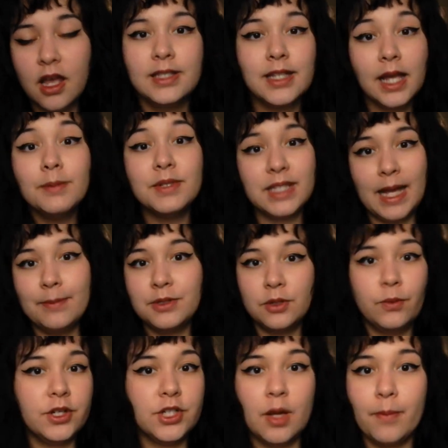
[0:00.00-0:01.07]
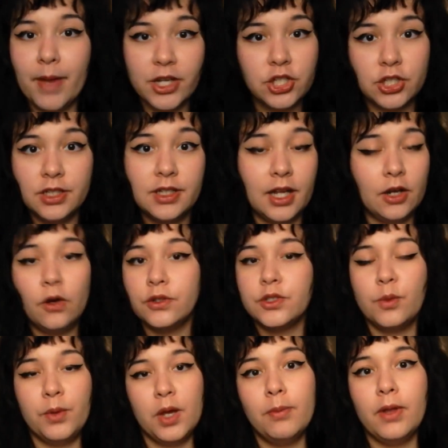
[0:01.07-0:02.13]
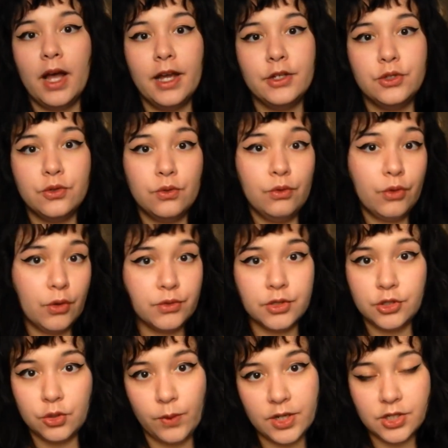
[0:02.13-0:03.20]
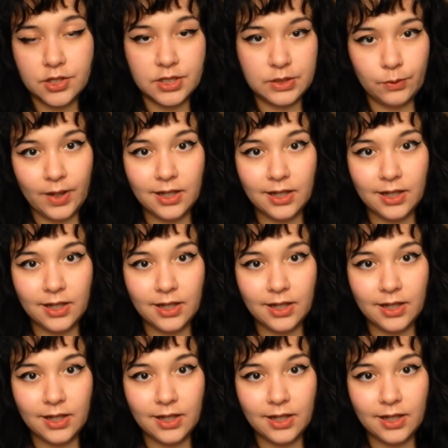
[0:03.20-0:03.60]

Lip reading: The same steps in which I mentioned can also be applied to those situations as